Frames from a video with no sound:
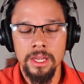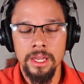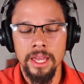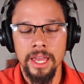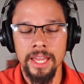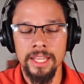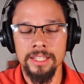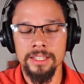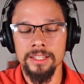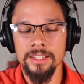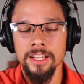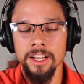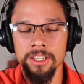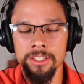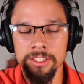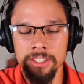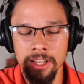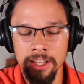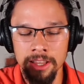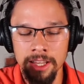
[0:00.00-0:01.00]
and
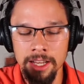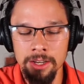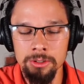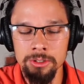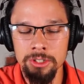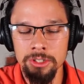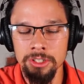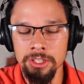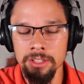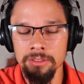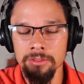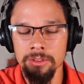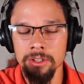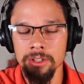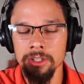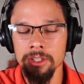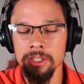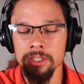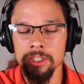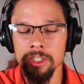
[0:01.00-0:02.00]
allows your liver
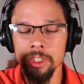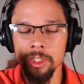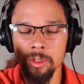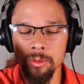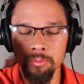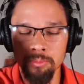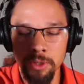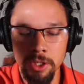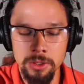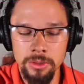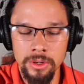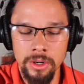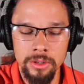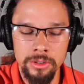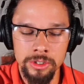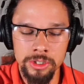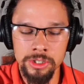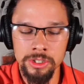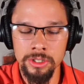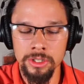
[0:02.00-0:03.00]
to spew out
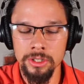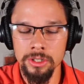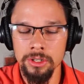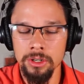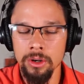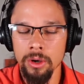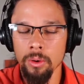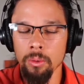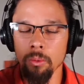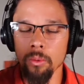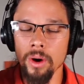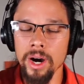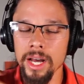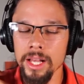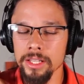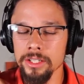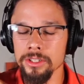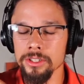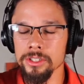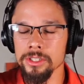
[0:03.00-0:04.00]
sugar
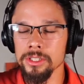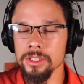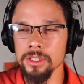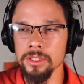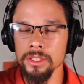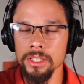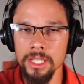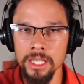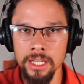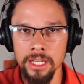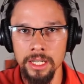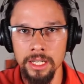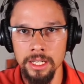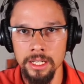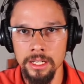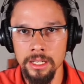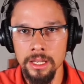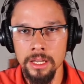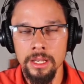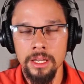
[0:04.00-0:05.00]
while you're still eating
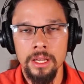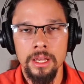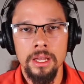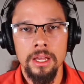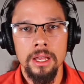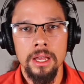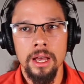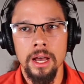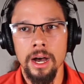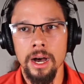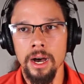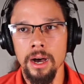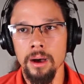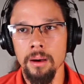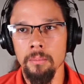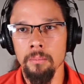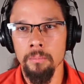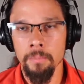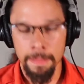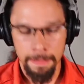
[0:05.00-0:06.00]
it,
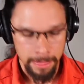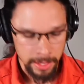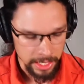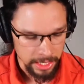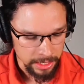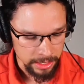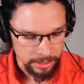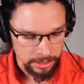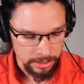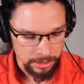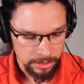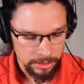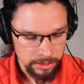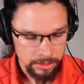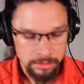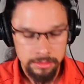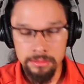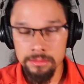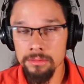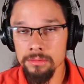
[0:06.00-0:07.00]
is
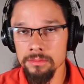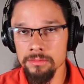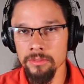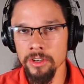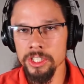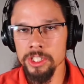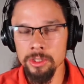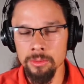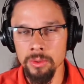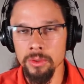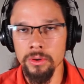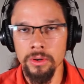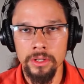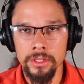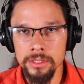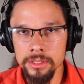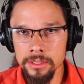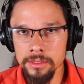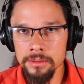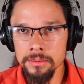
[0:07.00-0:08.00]
vegetable
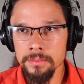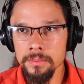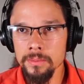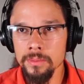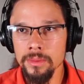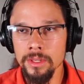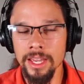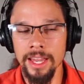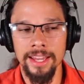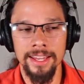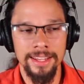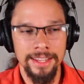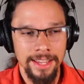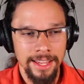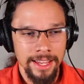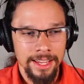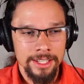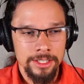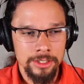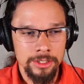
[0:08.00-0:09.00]
oils.
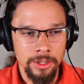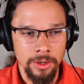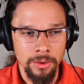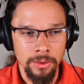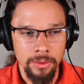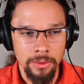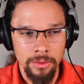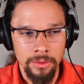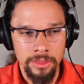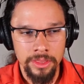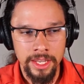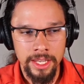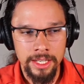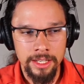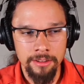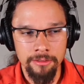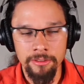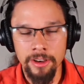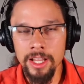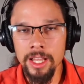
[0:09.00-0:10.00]
So they
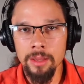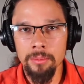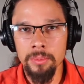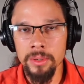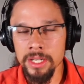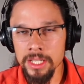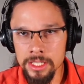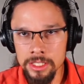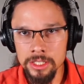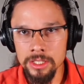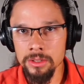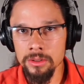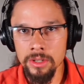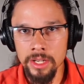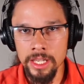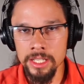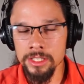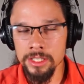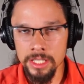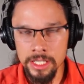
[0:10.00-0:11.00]
develop an
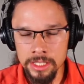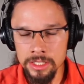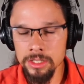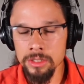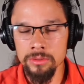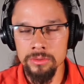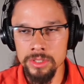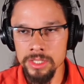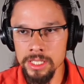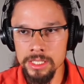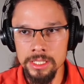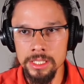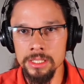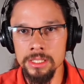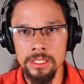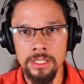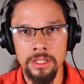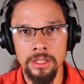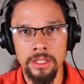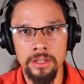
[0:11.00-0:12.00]
insulin resistance
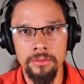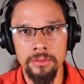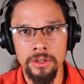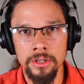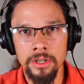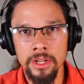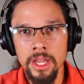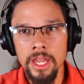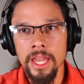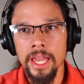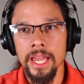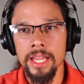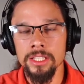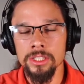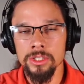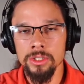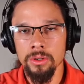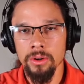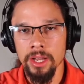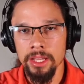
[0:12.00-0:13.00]
in the liver, and
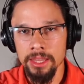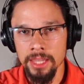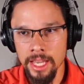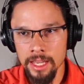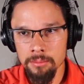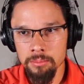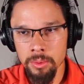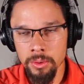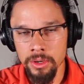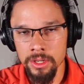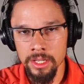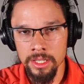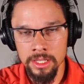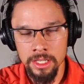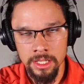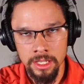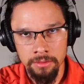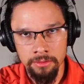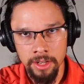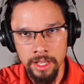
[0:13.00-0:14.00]
so at that point in the
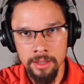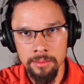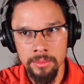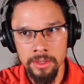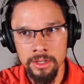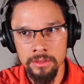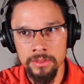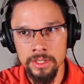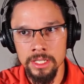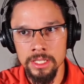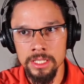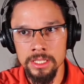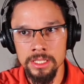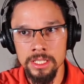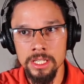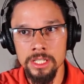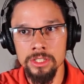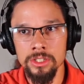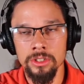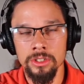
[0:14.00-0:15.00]
development of the
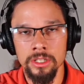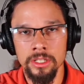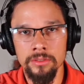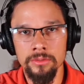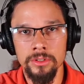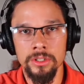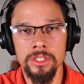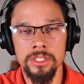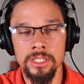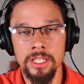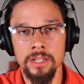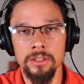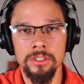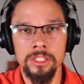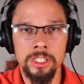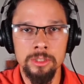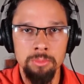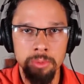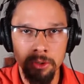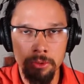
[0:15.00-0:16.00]
disease, your liver is now
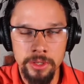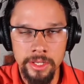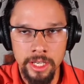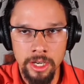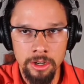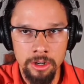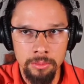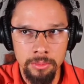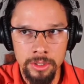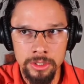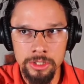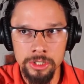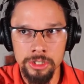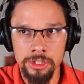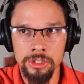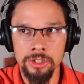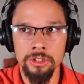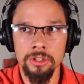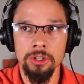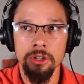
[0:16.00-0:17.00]
spewing out a bunch of
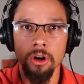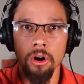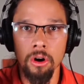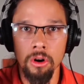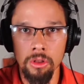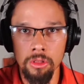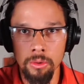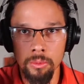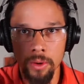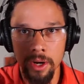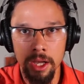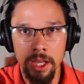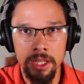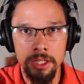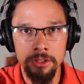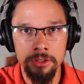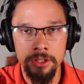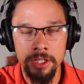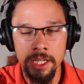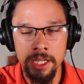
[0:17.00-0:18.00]
sugar all the while
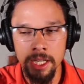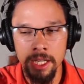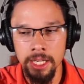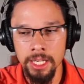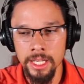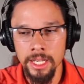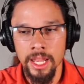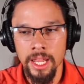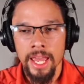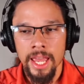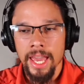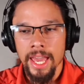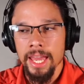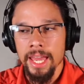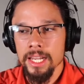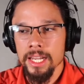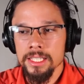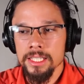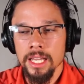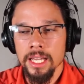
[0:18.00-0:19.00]
you're eating it,
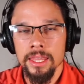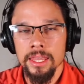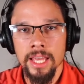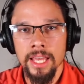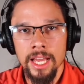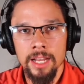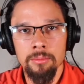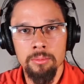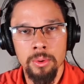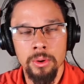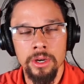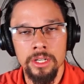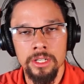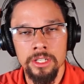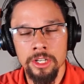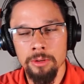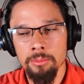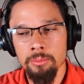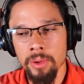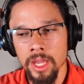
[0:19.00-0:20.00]
and it's at that point
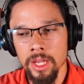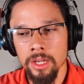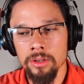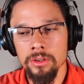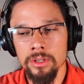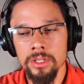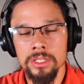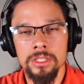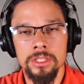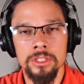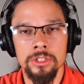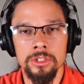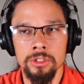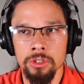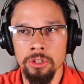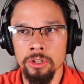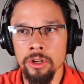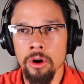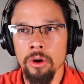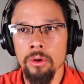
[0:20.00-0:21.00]
your pancreas, there's
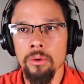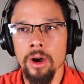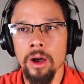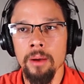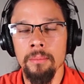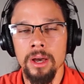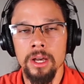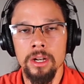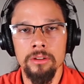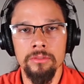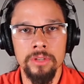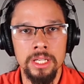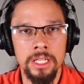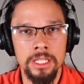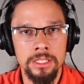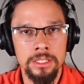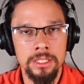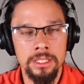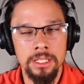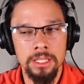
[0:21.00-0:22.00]
no amount of
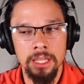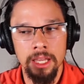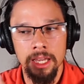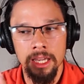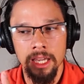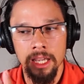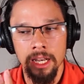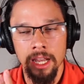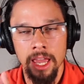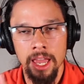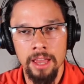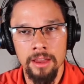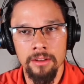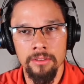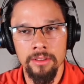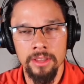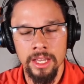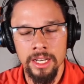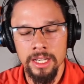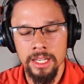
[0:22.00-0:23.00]
insulin
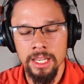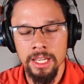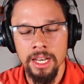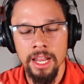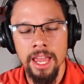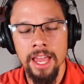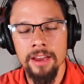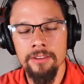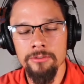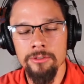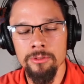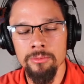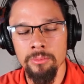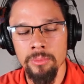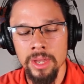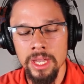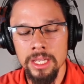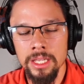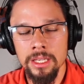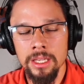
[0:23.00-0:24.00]
that it can ever
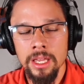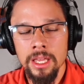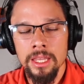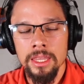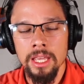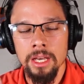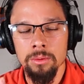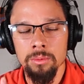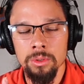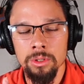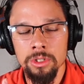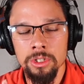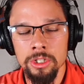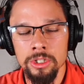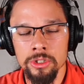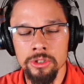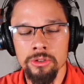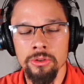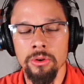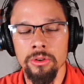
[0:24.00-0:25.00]
make that will
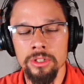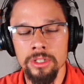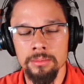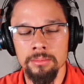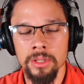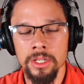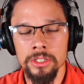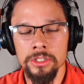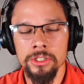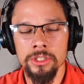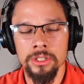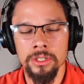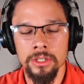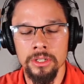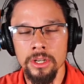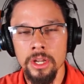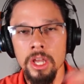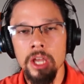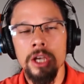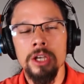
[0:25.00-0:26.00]
control your blood sugar.
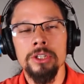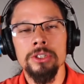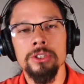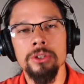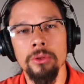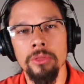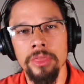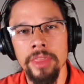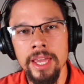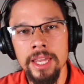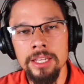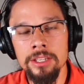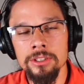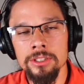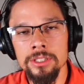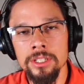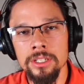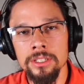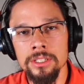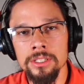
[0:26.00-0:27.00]
So then you
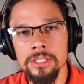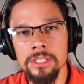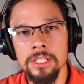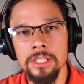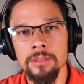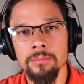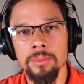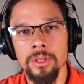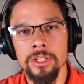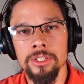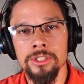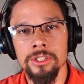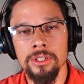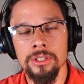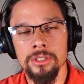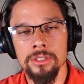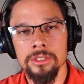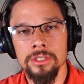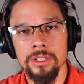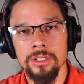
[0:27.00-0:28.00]
start to see the blood
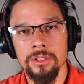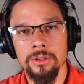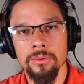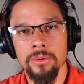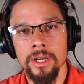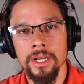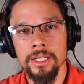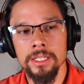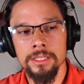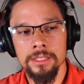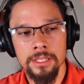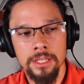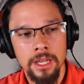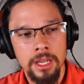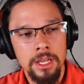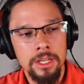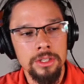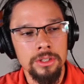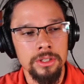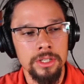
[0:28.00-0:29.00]
sugar start to rise.
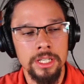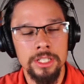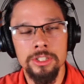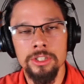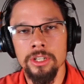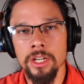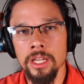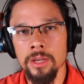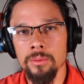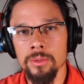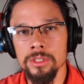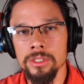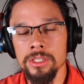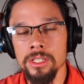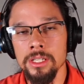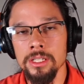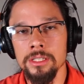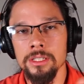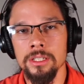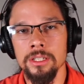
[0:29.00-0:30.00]
You get your
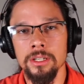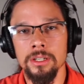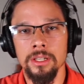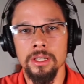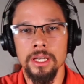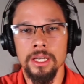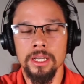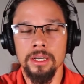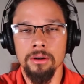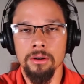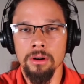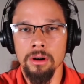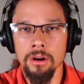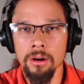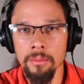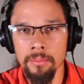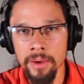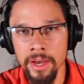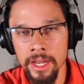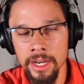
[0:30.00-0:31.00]
A1Cs and you're like, oh,
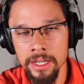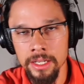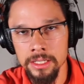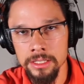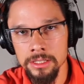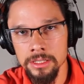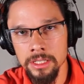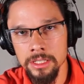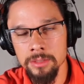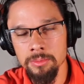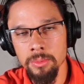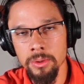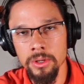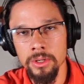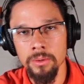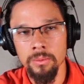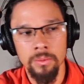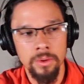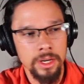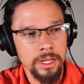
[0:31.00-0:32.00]
I'm at a
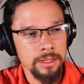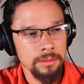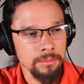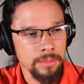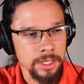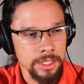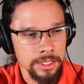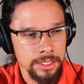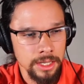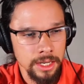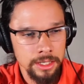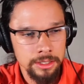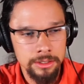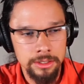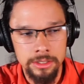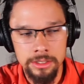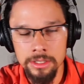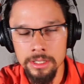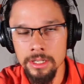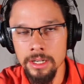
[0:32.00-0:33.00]
6.1. My doctor
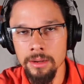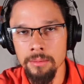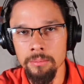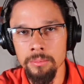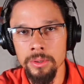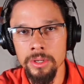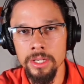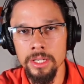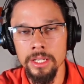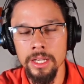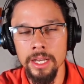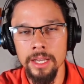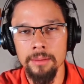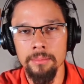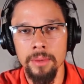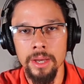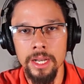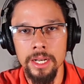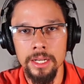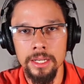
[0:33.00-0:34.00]
said I'm
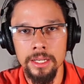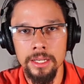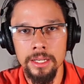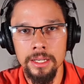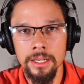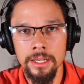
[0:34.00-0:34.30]
pre-diabetic.